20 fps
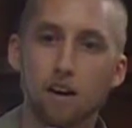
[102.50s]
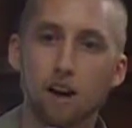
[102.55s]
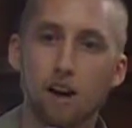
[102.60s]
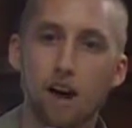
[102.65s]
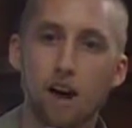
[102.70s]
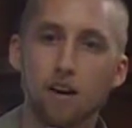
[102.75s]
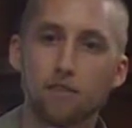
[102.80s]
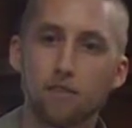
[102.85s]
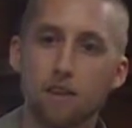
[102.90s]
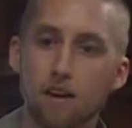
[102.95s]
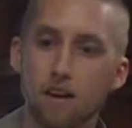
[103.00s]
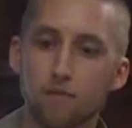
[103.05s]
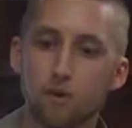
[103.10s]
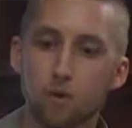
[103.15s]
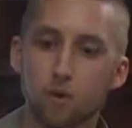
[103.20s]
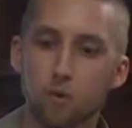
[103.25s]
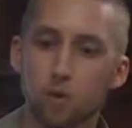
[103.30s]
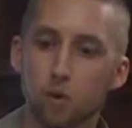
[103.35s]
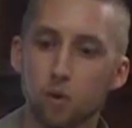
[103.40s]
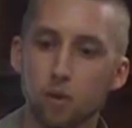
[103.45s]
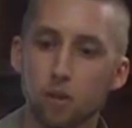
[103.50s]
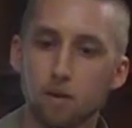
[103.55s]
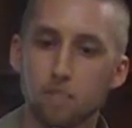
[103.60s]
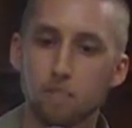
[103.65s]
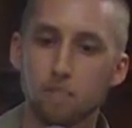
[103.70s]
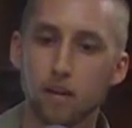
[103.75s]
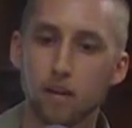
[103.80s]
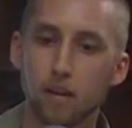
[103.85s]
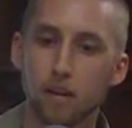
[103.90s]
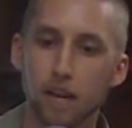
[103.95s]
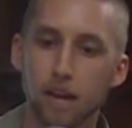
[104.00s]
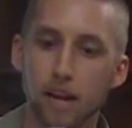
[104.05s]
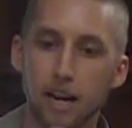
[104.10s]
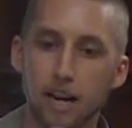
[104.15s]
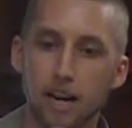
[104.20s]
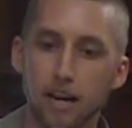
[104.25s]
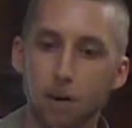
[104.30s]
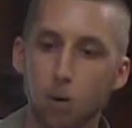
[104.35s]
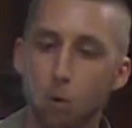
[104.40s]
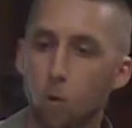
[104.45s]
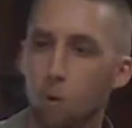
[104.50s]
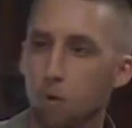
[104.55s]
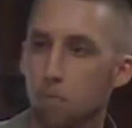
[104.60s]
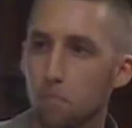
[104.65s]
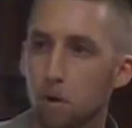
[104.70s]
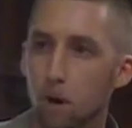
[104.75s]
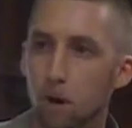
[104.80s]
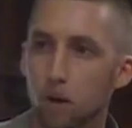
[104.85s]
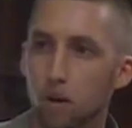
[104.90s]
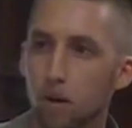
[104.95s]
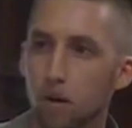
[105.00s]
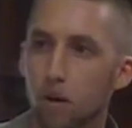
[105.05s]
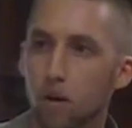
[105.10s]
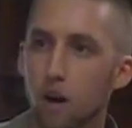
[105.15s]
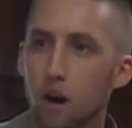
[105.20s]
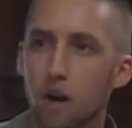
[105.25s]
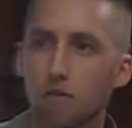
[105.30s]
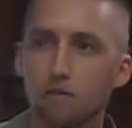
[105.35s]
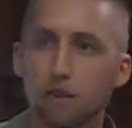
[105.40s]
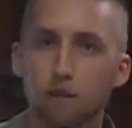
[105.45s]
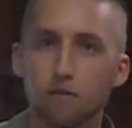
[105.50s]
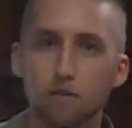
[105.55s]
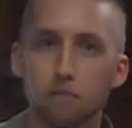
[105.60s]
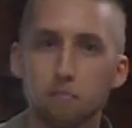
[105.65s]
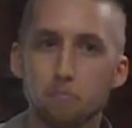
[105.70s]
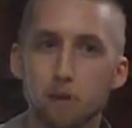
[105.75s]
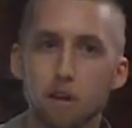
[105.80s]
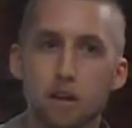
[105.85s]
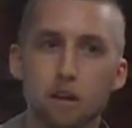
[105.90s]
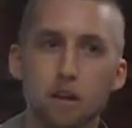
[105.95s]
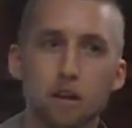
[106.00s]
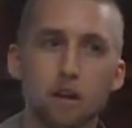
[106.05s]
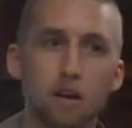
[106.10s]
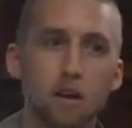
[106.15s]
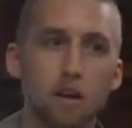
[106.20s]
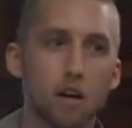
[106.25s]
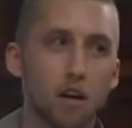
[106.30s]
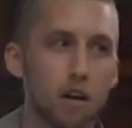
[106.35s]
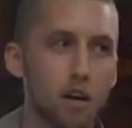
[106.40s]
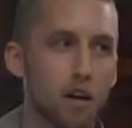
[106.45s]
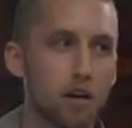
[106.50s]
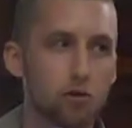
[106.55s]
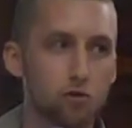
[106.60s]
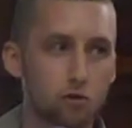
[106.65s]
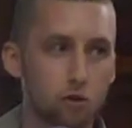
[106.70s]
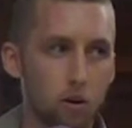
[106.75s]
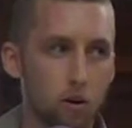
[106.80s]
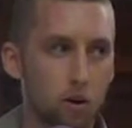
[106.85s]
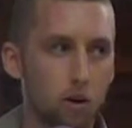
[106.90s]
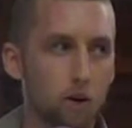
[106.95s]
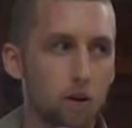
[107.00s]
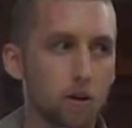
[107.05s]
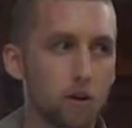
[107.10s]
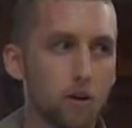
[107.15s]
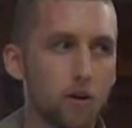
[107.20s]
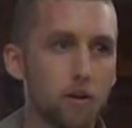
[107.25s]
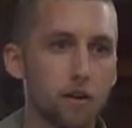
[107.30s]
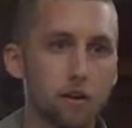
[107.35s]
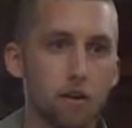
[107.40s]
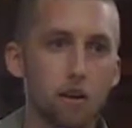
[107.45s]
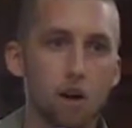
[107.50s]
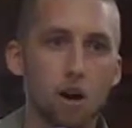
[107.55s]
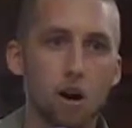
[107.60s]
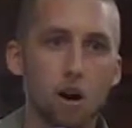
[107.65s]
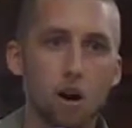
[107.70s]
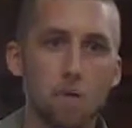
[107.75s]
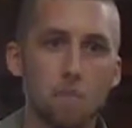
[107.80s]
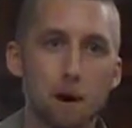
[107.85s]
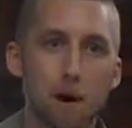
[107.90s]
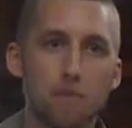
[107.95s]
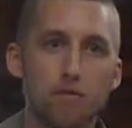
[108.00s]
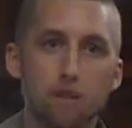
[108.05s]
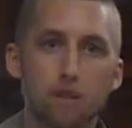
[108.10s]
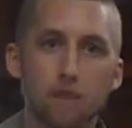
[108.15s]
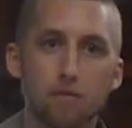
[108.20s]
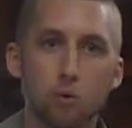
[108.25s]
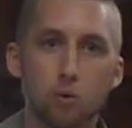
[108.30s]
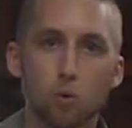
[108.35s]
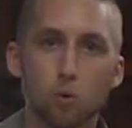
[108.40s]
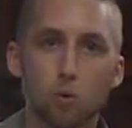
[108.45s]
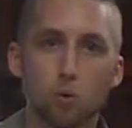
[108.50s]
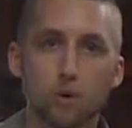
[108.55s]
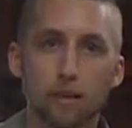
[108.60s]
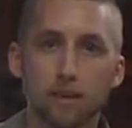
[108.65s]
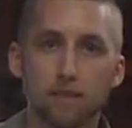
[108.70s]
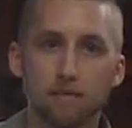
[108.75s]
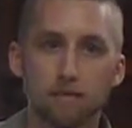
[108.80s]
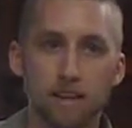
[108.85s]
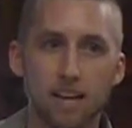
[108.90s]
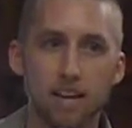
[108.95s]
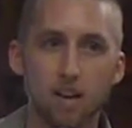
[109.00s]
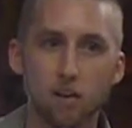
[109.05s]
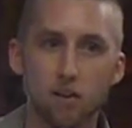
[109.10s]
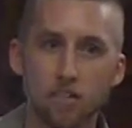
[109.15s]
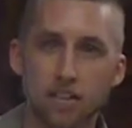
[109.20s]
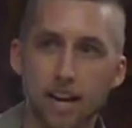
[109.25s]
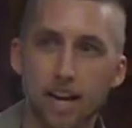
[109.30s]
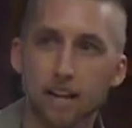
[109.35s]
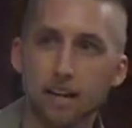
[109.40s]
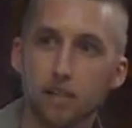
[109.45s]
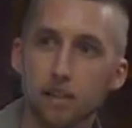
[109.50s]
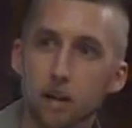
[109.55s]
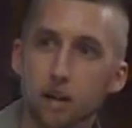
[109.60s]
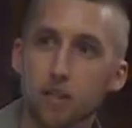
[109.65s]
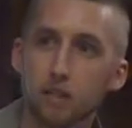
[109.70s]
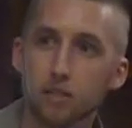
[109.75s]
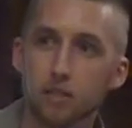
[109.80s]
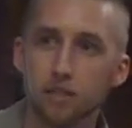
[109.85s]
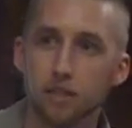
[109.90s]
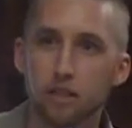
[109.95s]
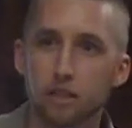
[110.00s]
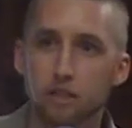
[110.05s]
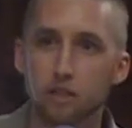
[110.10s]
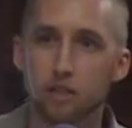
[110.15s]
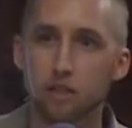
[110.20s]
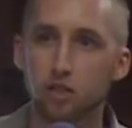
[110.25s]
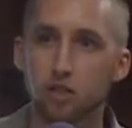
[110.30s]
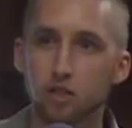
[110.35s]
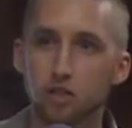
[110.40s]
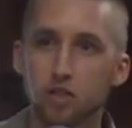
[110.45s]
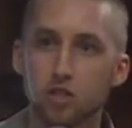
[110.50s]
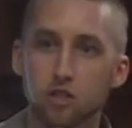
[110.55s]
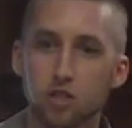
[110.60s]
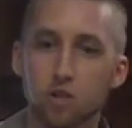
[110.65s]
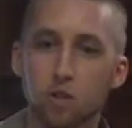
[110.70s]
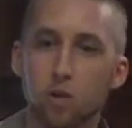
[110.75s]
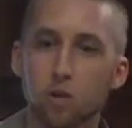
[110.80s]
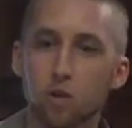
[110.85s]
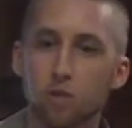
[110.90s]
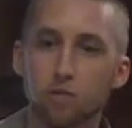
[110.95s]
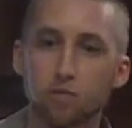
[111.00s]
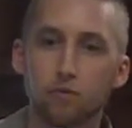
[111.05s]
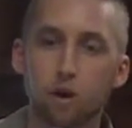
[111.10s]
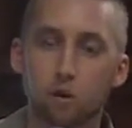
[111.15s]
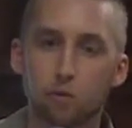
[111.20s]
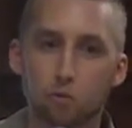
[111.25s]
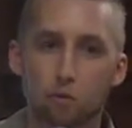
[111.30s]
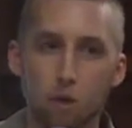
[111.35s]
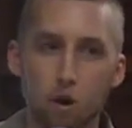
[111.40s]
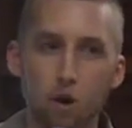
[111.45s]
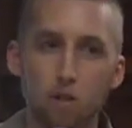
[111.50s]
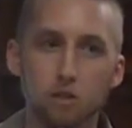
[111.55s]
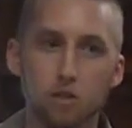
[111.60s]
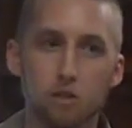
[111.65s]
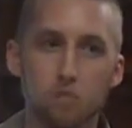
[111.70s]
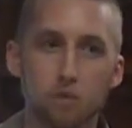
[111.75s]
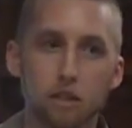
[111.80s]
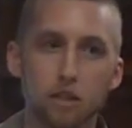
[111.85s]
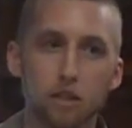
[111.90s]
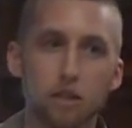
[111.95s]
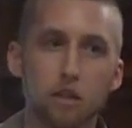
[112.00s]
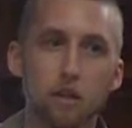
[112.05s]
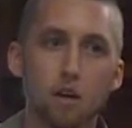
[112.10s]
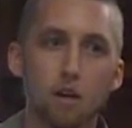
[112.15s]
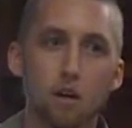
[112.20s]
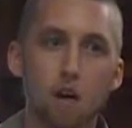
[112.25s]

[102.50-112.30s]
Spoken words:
I've never really been a whoremonger. I've never been a drunkard. I've never really entertained cussing because it always felt wrong to me.